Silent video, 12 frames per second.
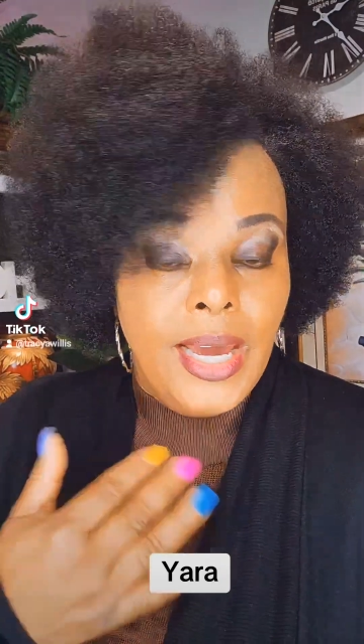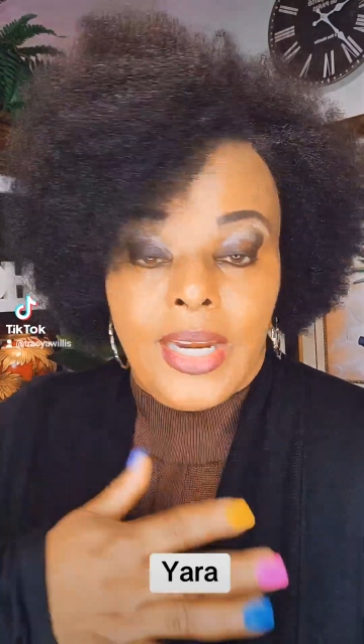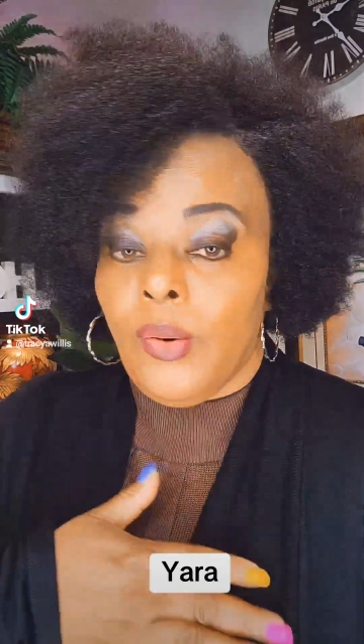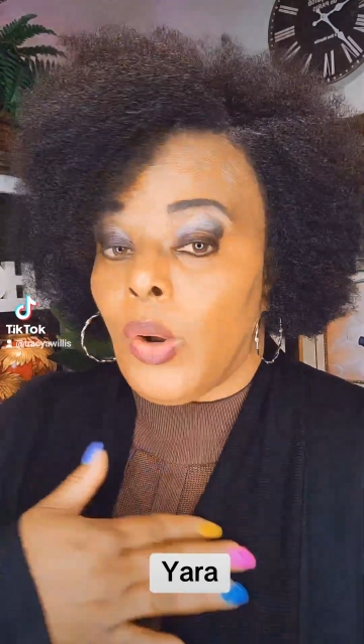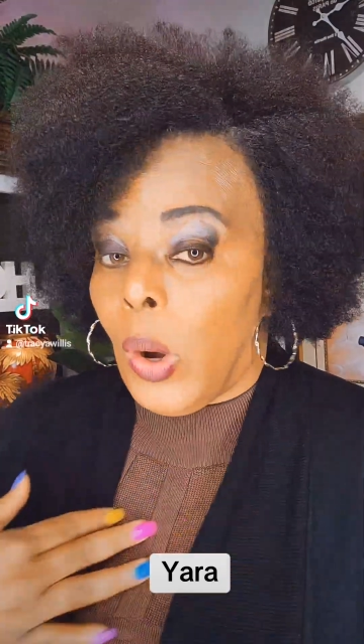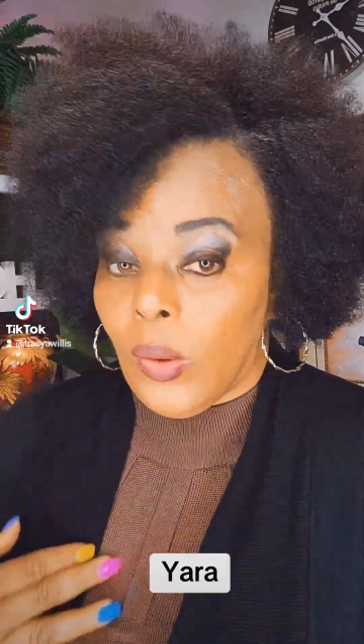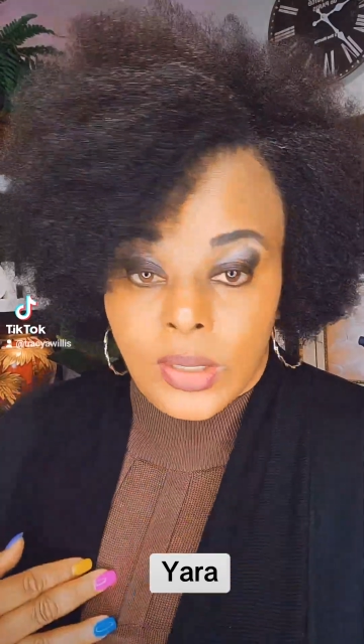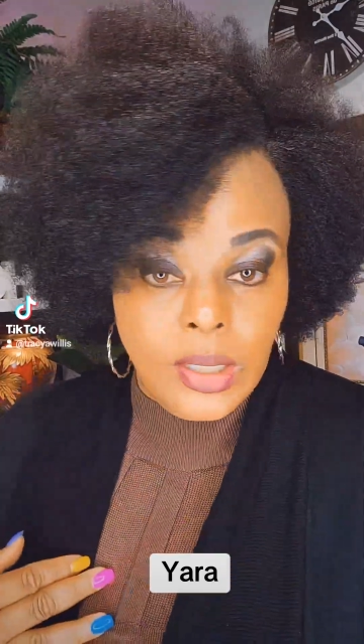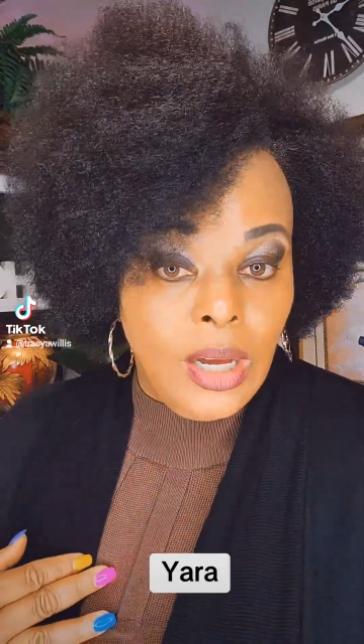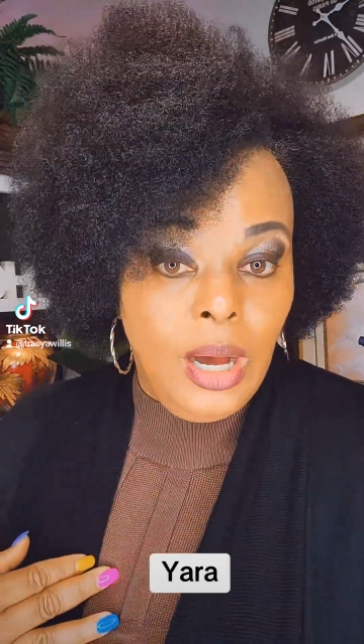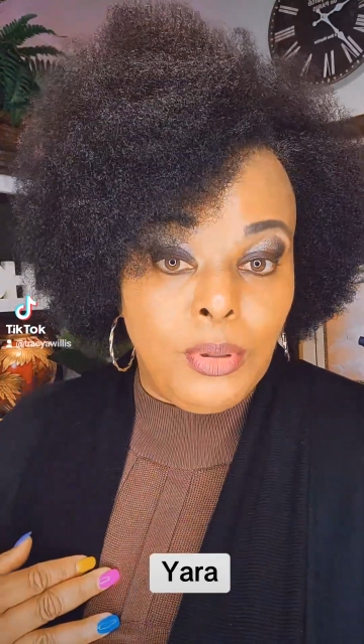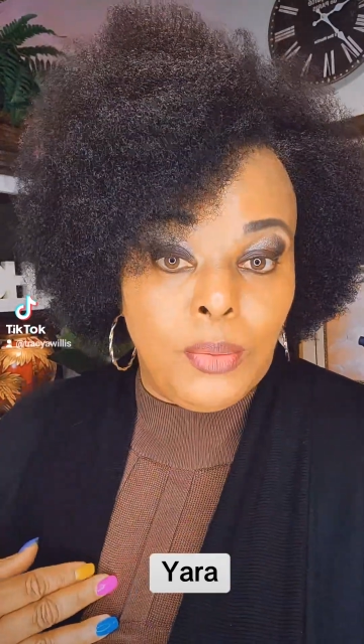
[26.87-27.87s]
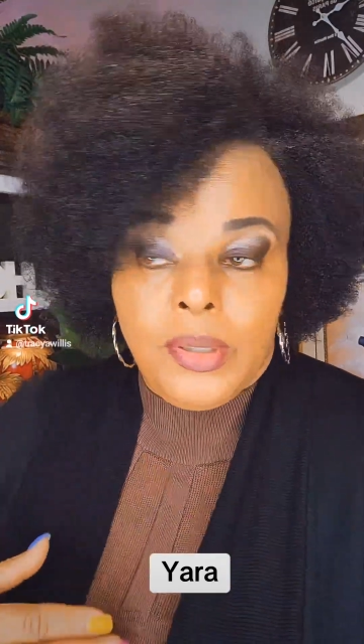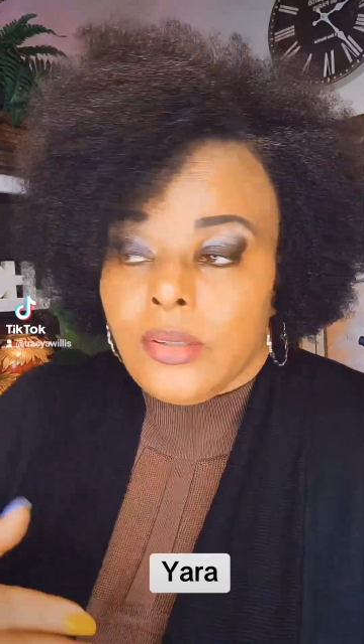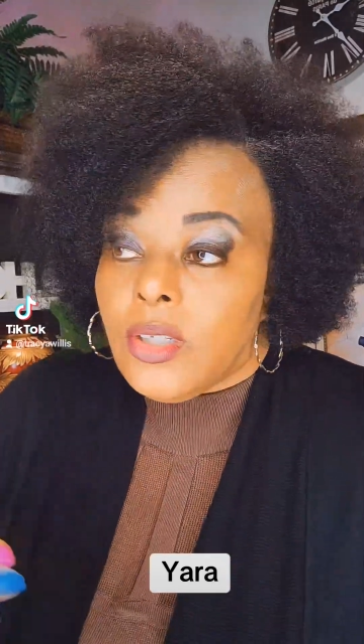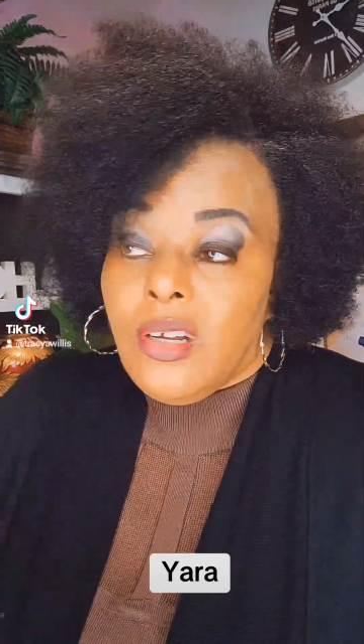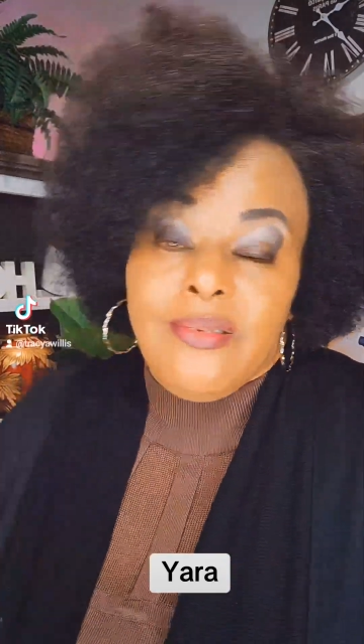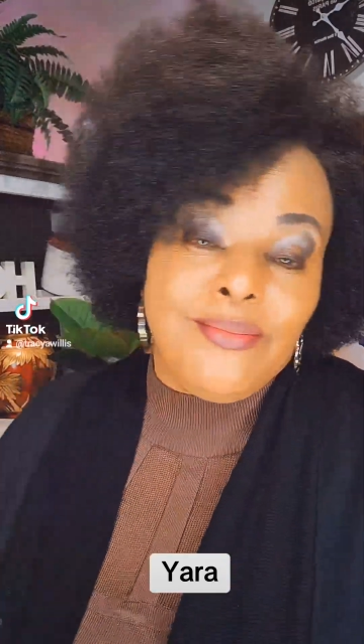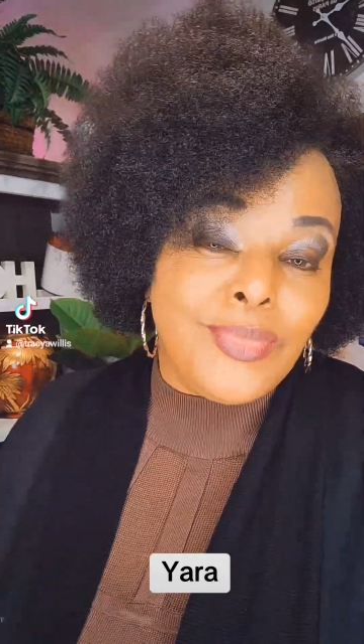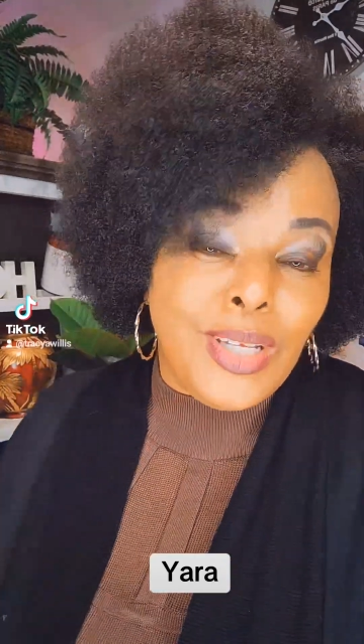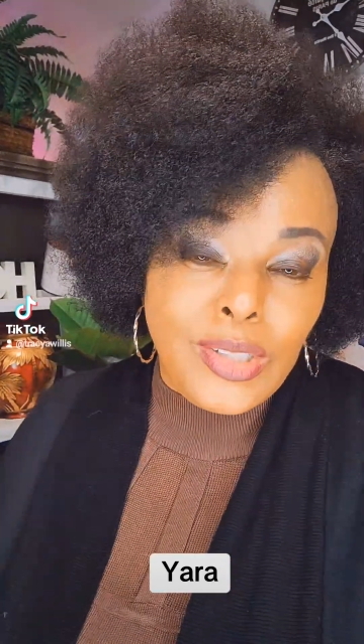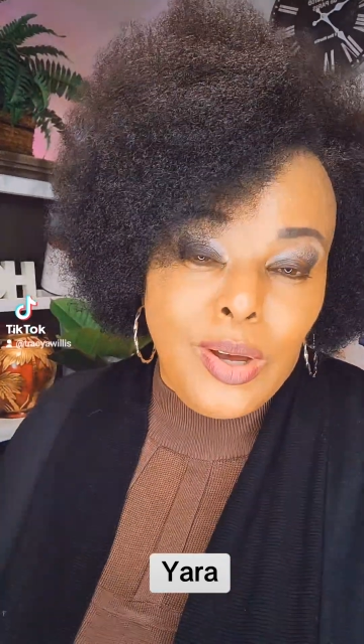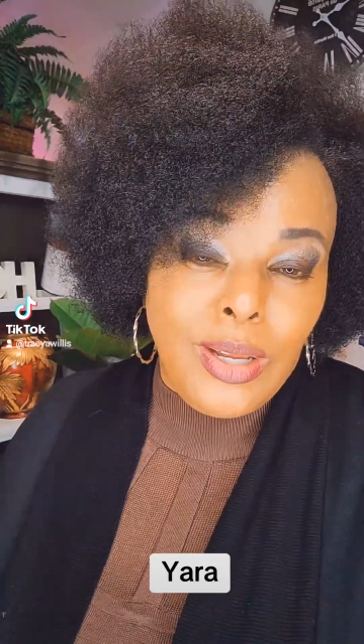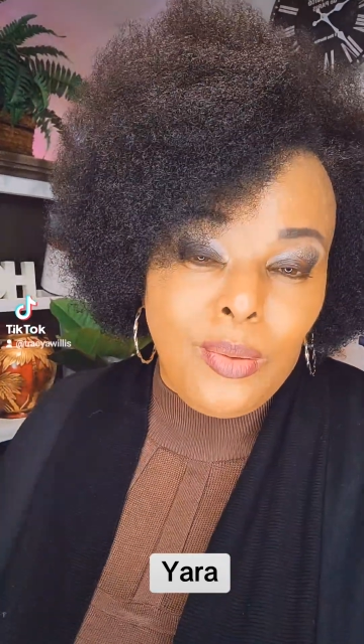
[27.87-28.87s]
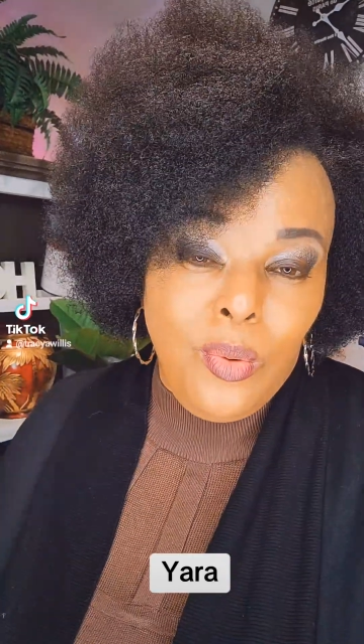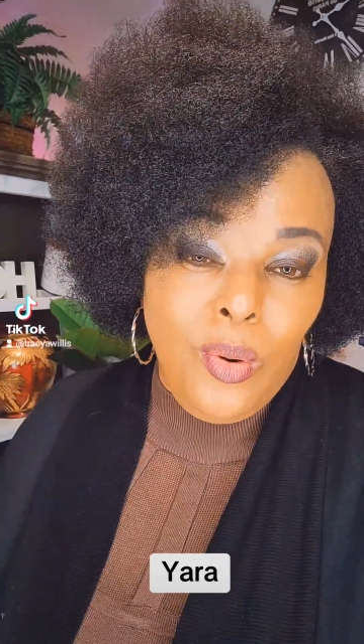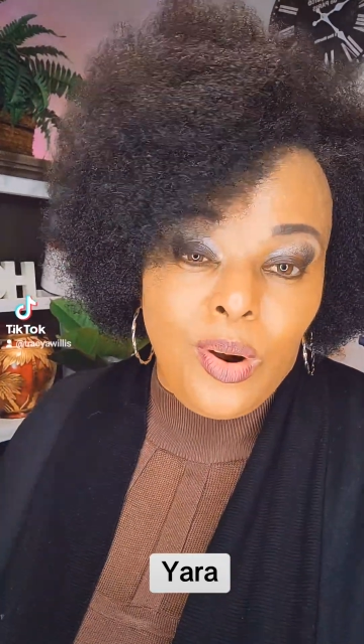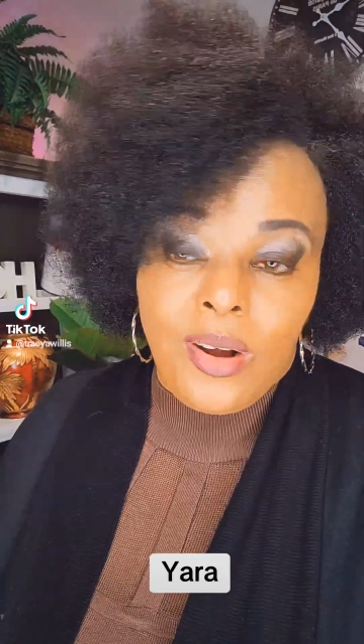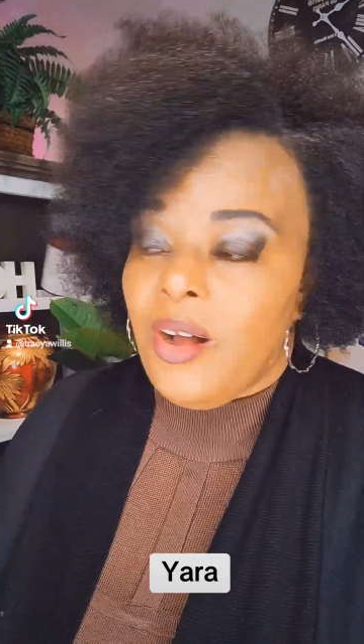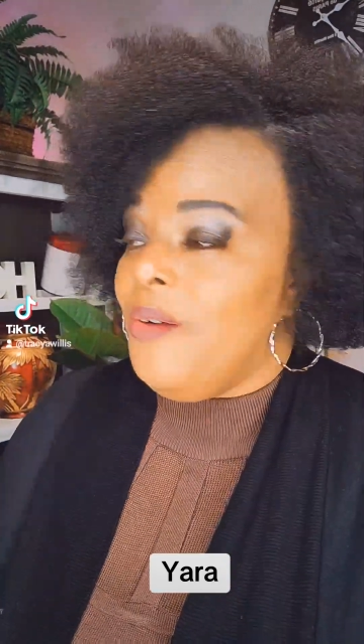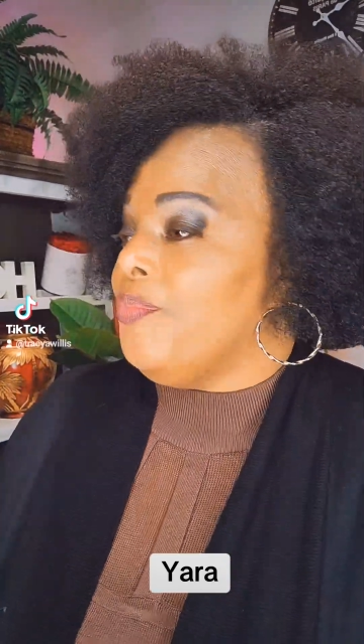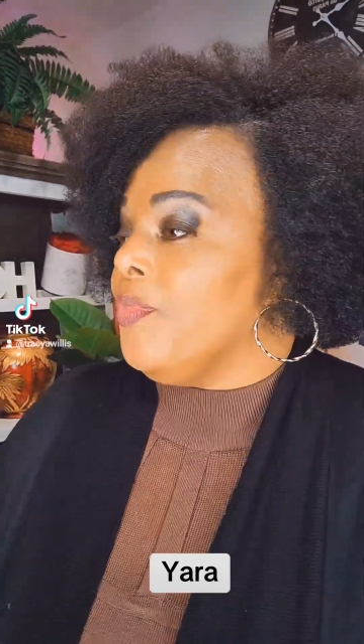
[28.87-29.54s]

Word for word: and I would always get compliments. So that's all I wore.